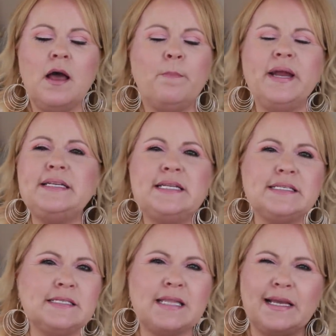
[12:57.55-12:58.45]
but it
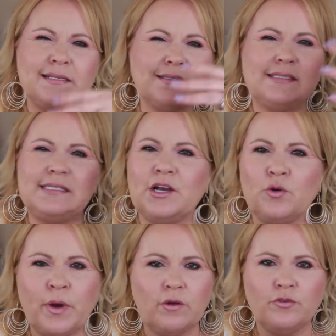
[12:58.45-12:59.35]
doesn't like stick
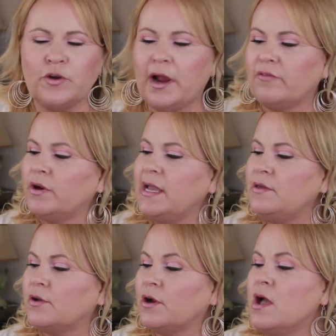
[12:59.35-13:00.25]
around forever
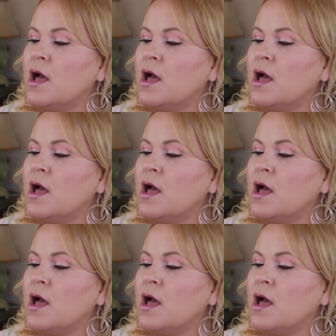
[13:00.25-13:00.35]
either.